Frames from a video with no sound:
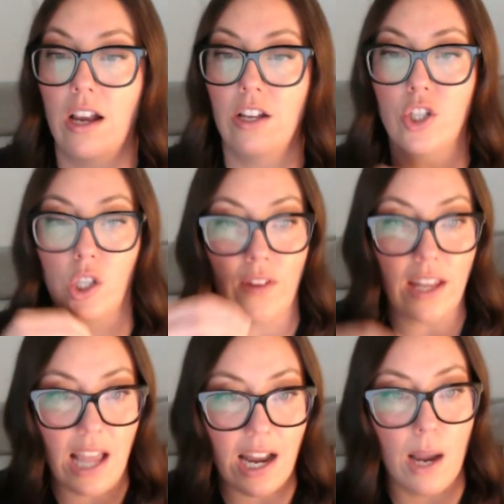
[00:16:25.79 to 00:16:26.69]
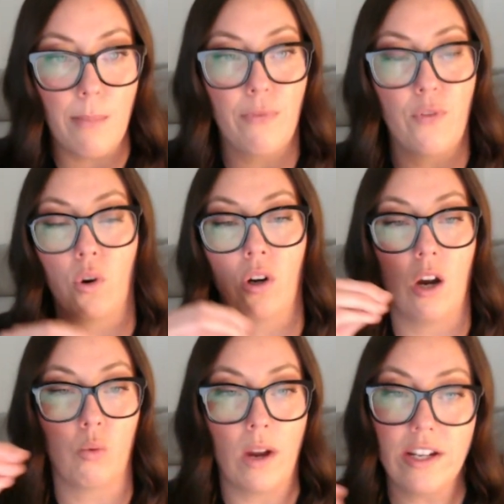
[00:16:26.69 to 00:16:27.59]
serving that up for
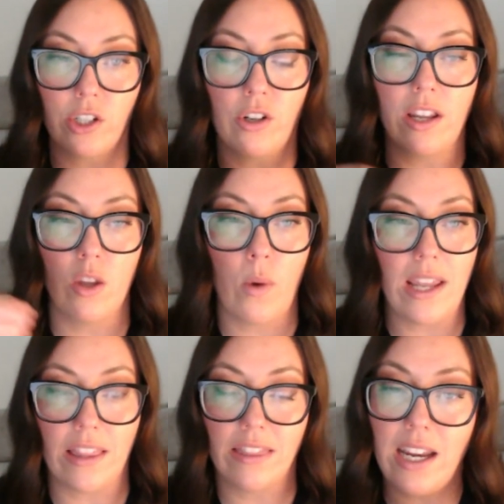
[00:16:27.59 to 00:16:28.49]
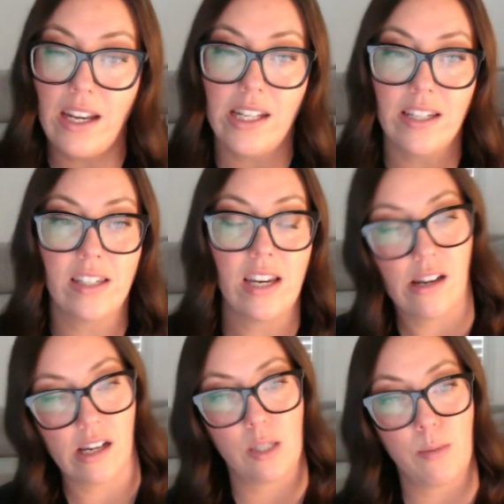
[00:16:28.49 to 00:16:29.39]
a renter in the way that they need to see
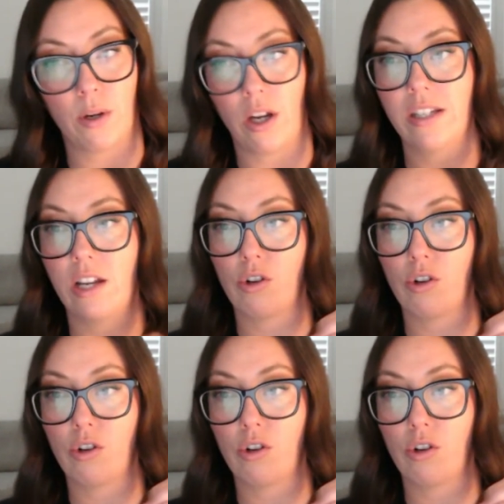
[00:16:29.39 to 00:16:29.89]
and experience it,